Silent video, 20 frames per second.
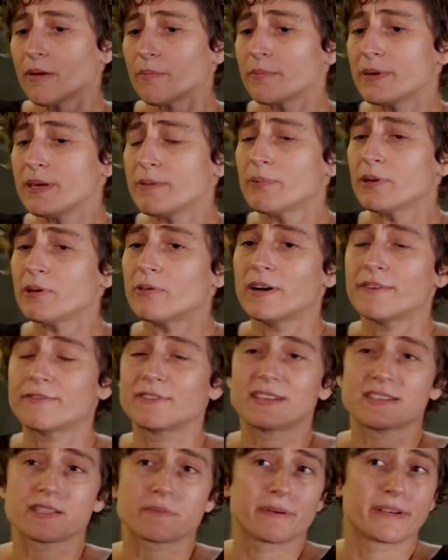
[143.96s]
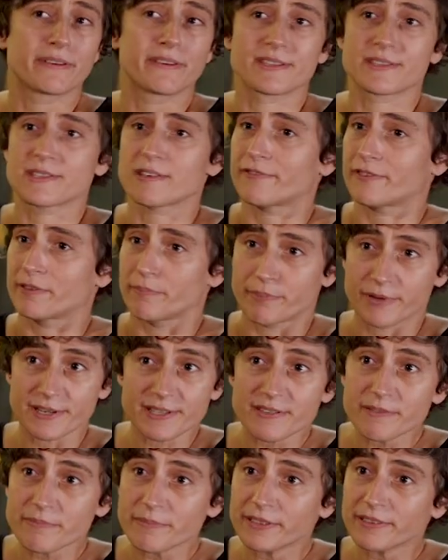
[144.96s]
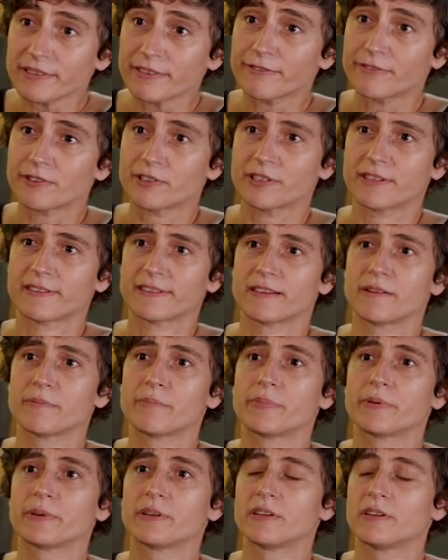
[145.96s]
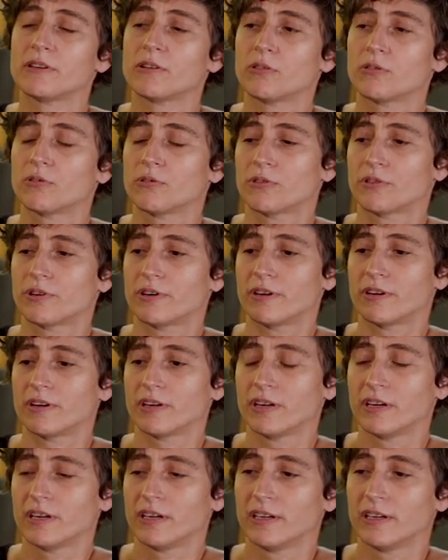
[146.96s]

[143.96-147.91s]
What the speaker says: people who have the experience of imprisonment, for example, or